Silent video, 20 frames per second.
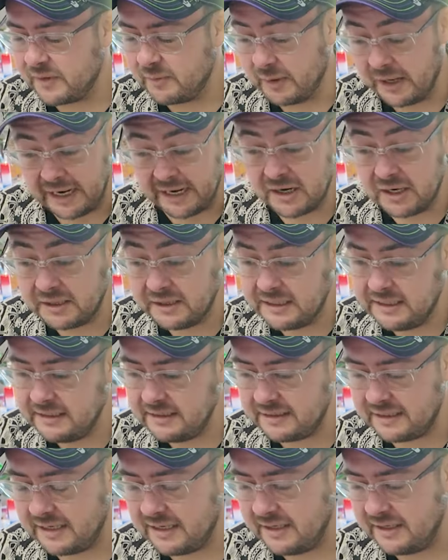when I got
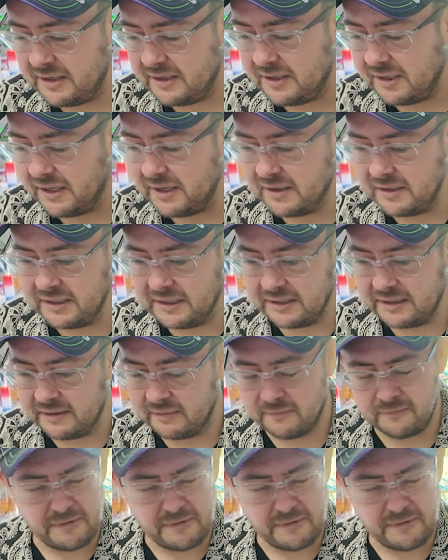these uh, early on in,